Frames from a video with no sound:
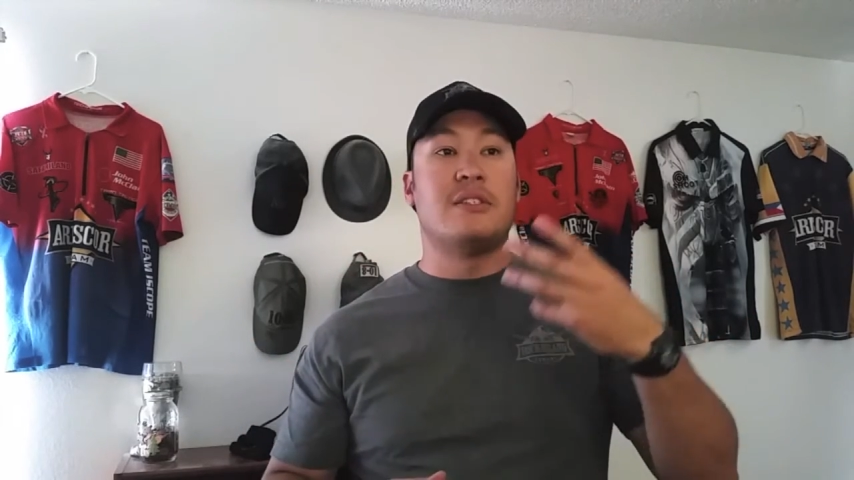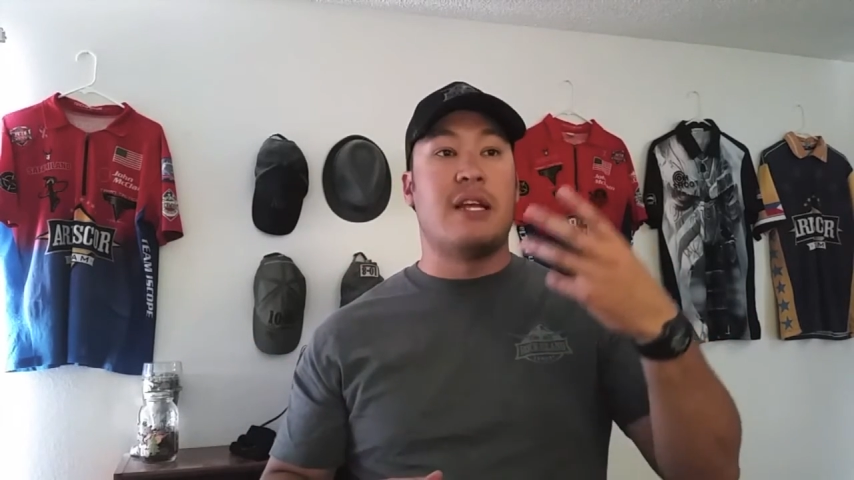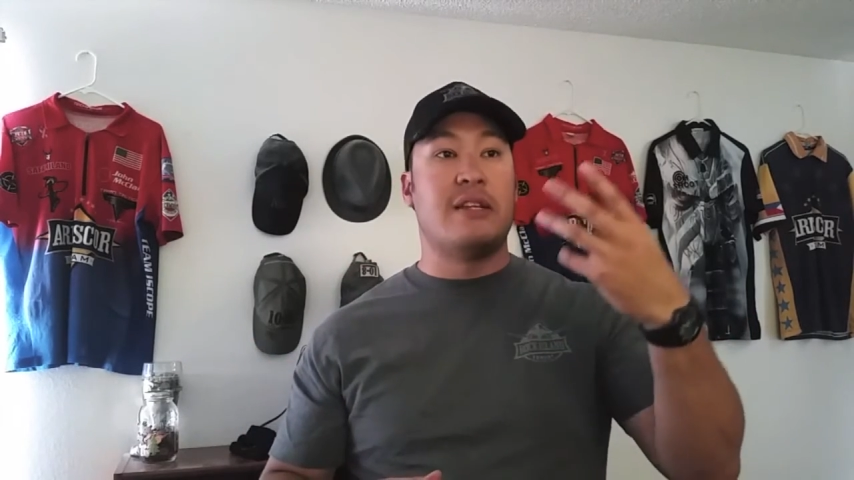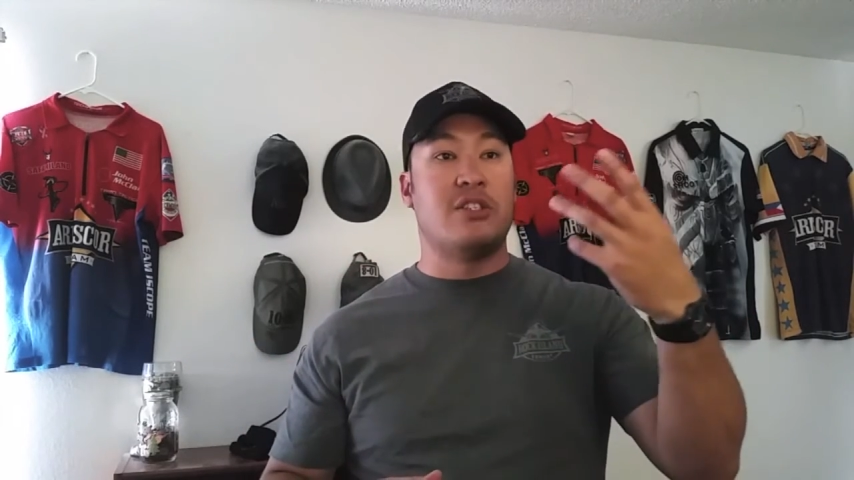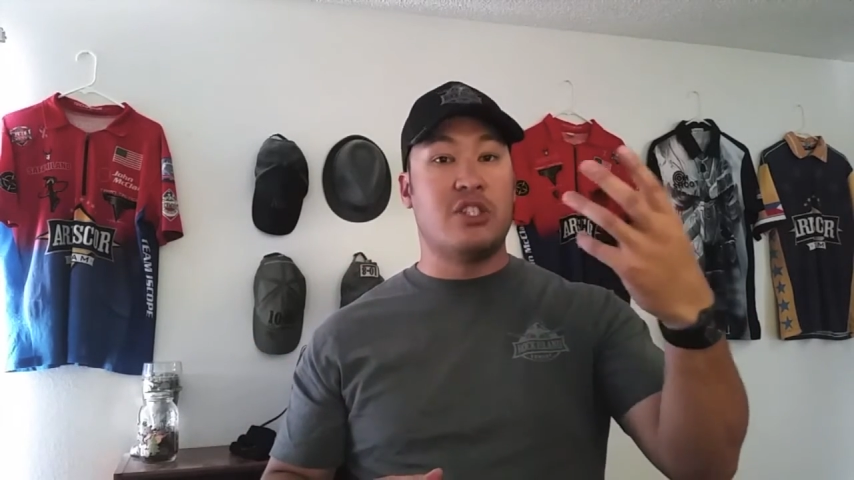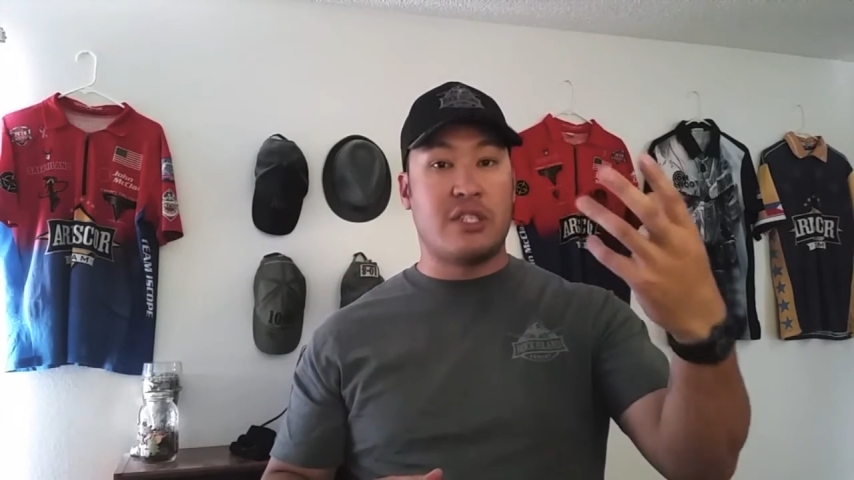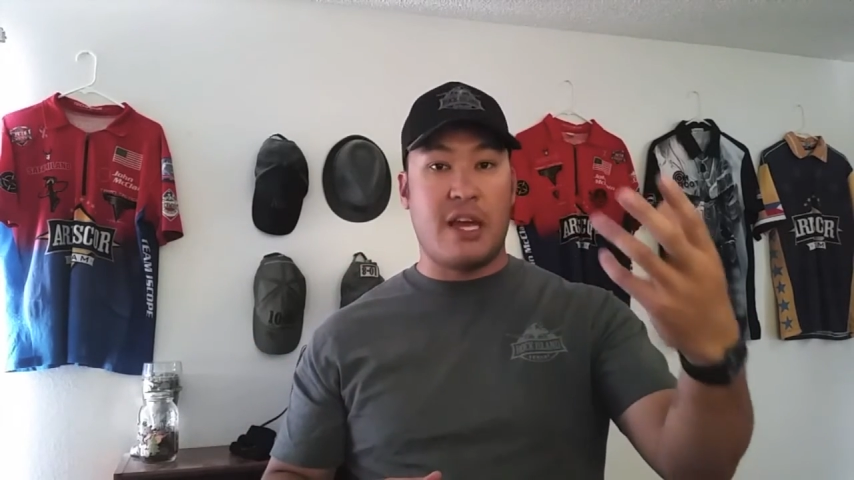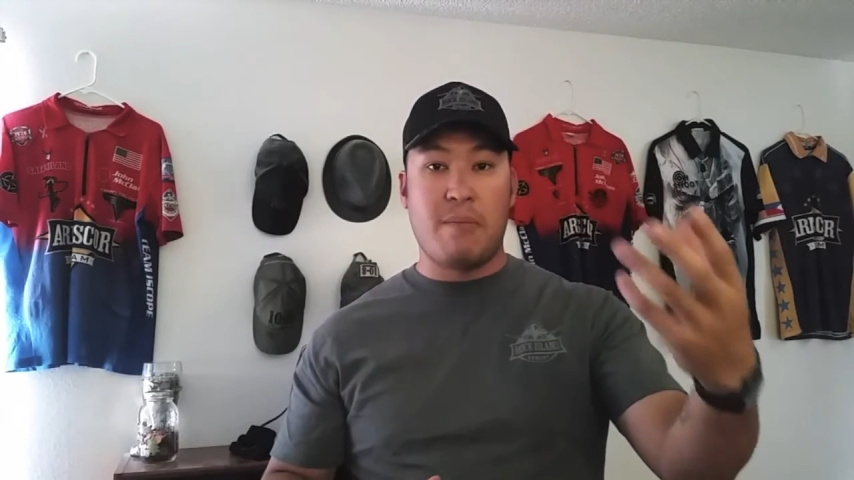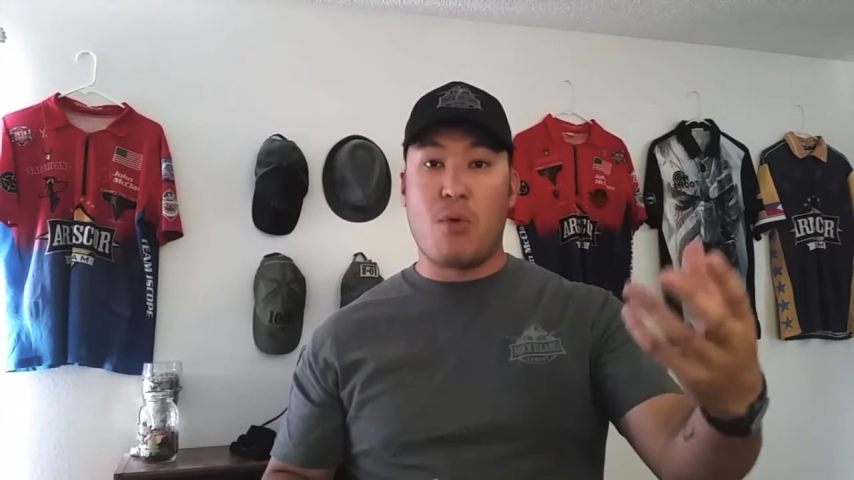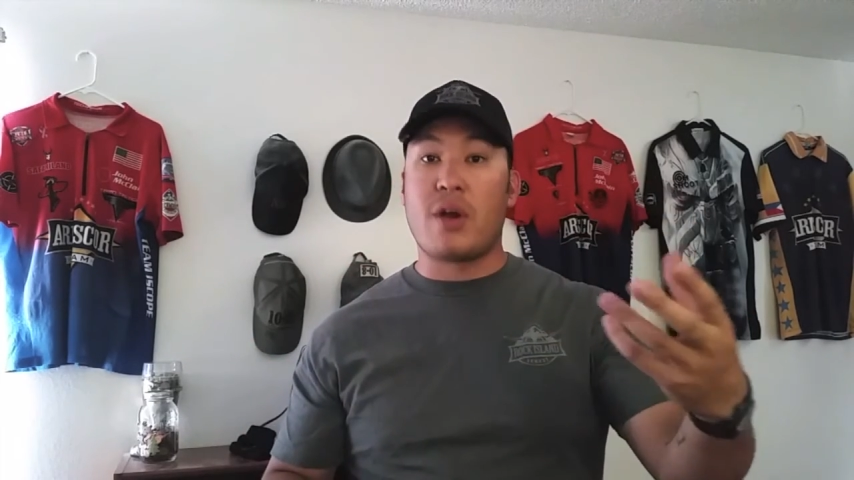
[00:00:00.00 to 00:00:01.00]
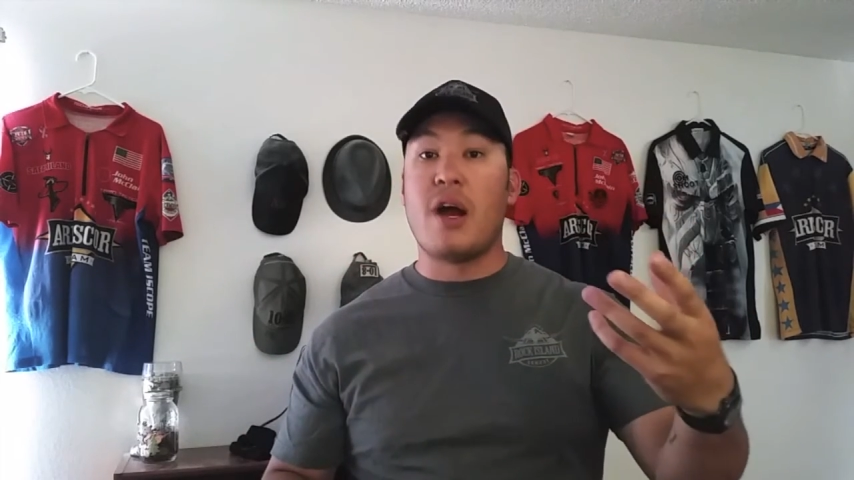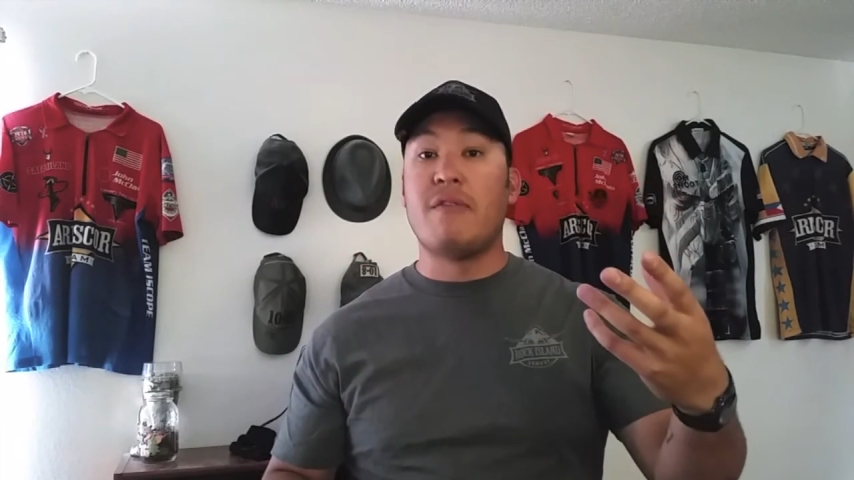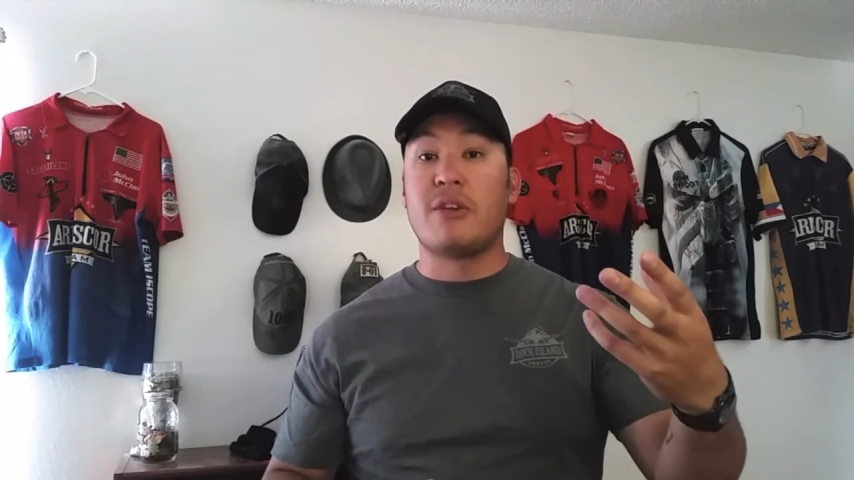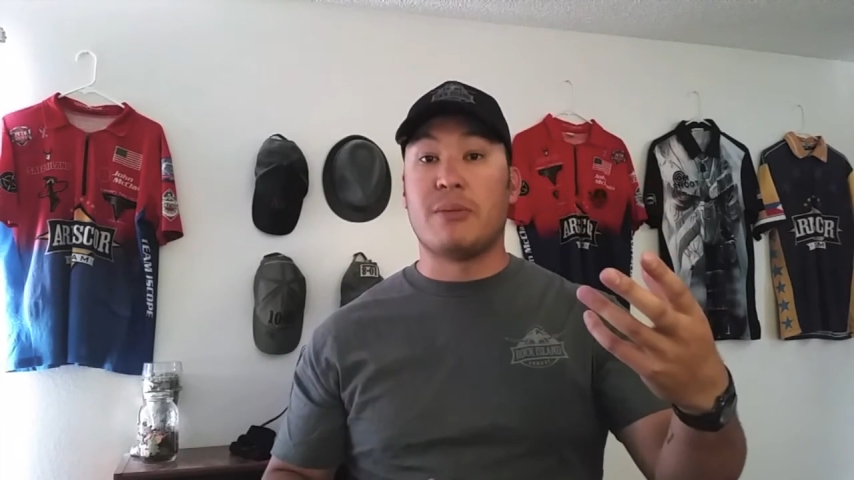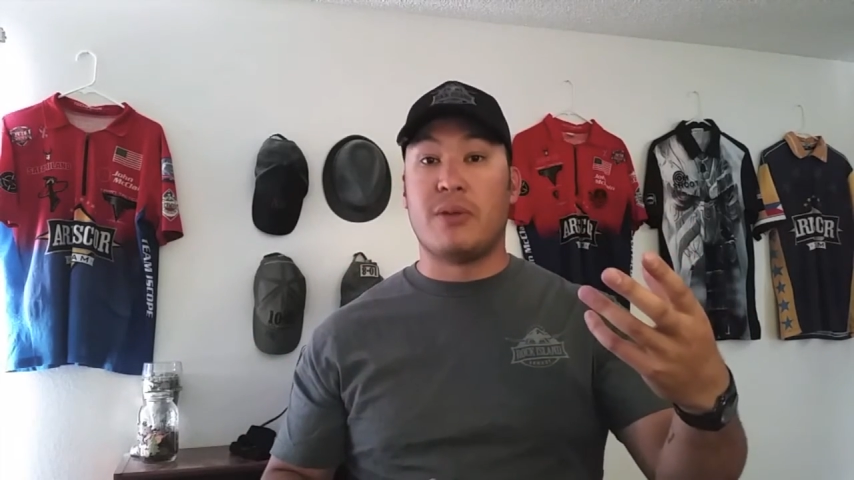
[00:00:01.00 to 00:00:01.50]
then to just get more
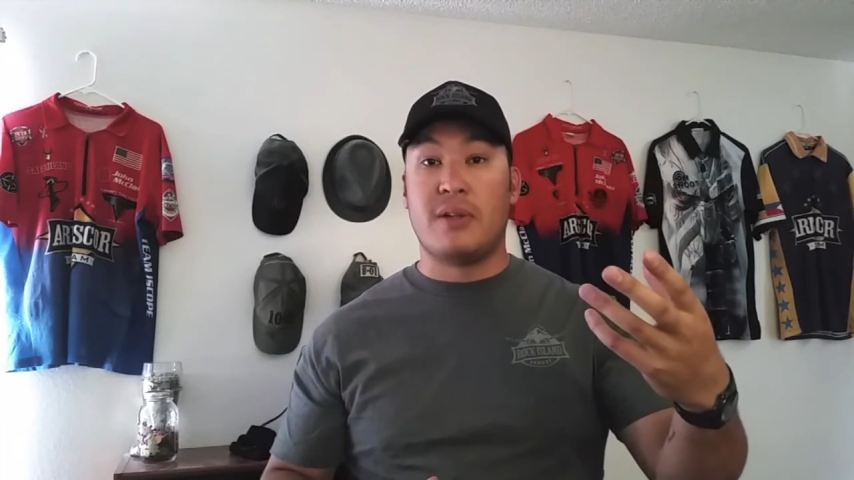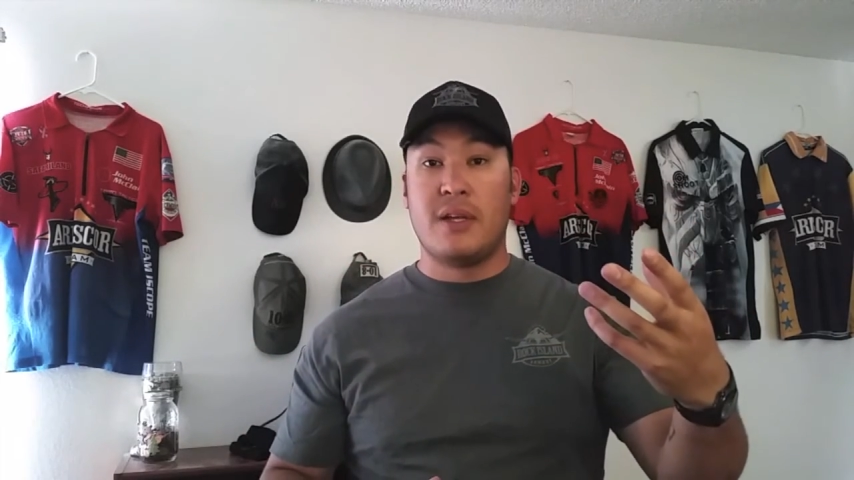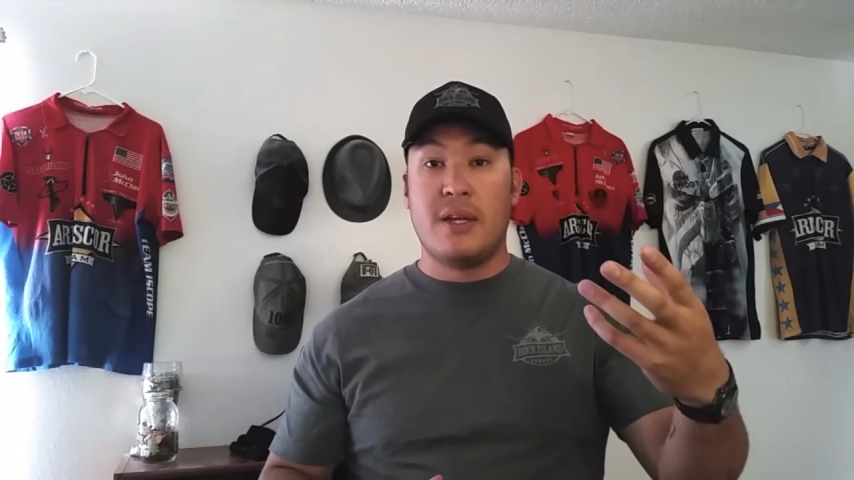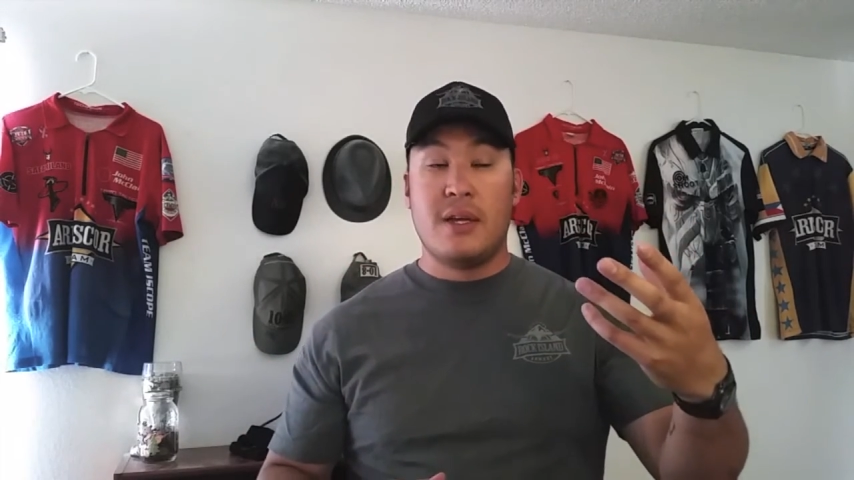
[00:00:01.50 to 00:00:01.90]
comfortable